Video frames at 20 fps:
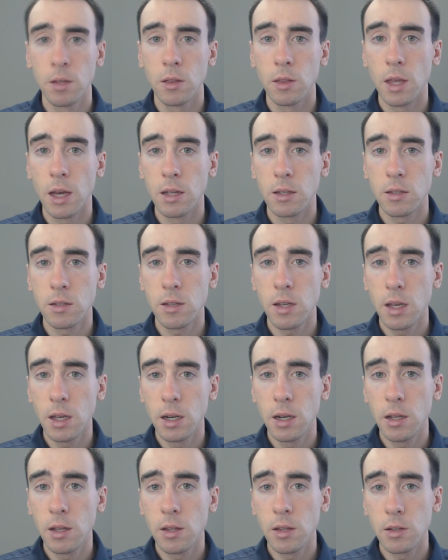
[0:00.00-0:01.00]
That
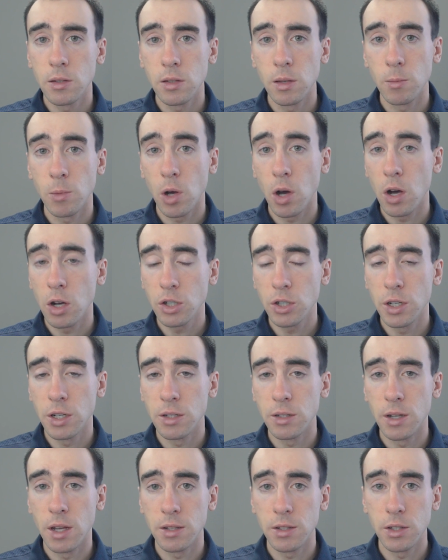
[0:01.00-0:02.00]
said, some caution
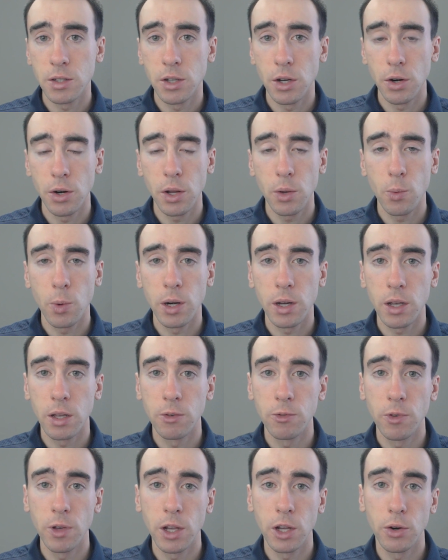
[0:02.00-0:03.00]
is necessary when
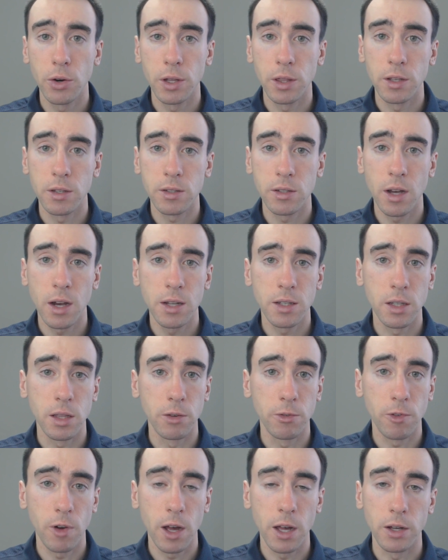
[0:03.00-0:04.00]
configuring the size of
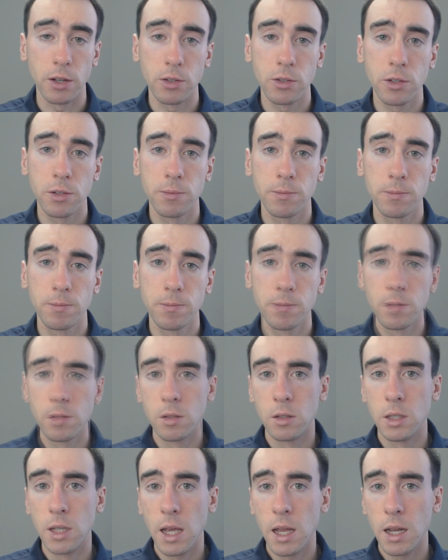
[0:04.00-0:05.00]
the files.
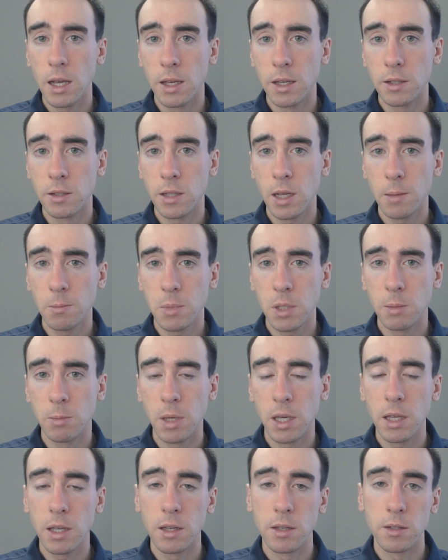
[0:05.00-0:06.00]
Data in
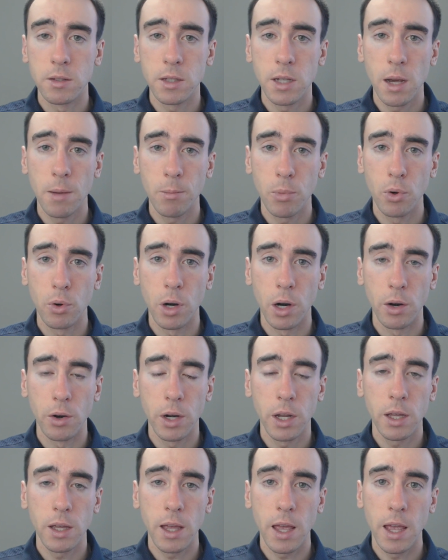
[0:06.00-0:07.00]
tempdb is
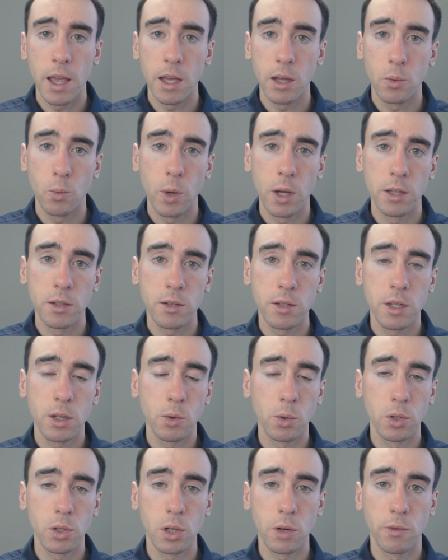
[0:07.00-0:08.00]
temporary, and when
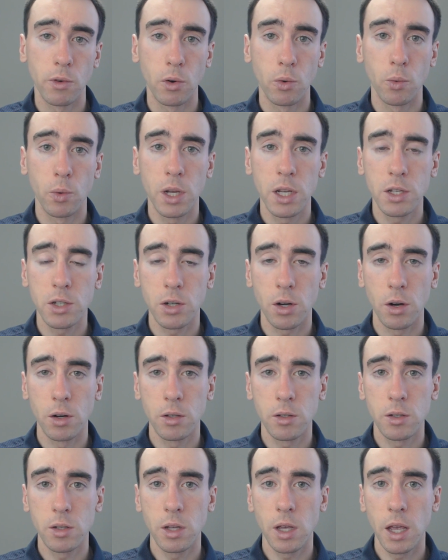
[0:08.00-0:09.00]
SQL Server
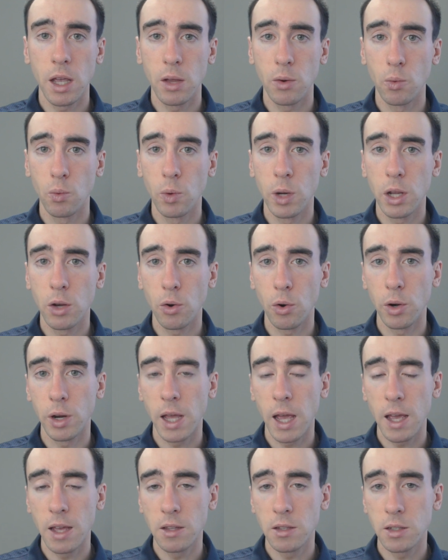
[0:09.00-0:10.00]
restarts, it
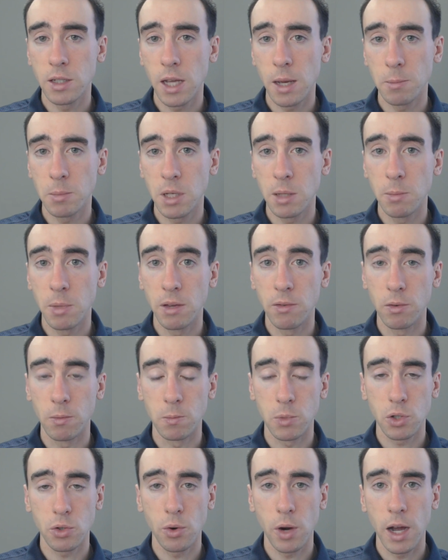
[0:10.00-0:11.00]
recreates tempdb
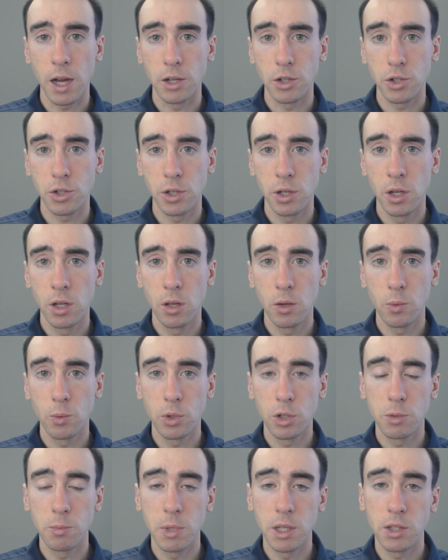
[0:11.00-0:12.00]
from scratch,
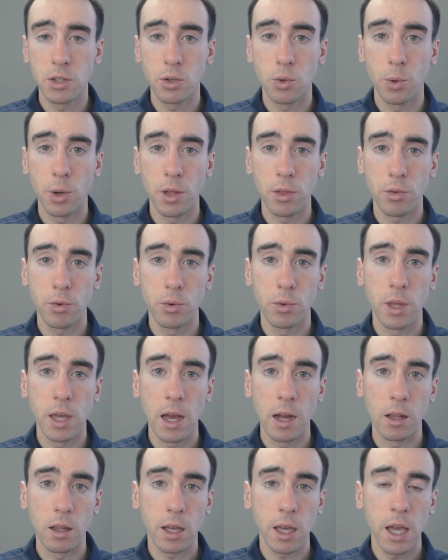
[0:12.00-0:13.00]
which means going through
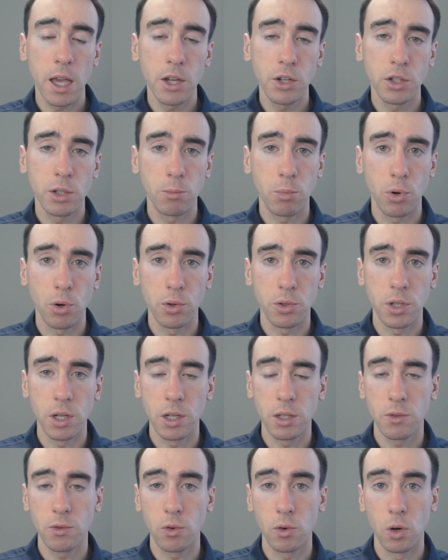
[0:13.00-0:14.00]
the allocation
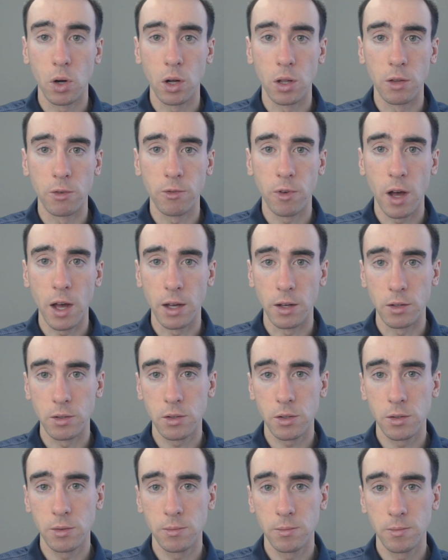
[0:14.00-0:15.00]
process for all the
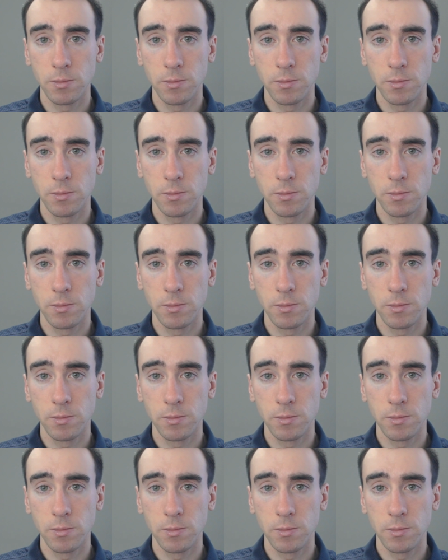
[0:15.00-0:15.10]
files.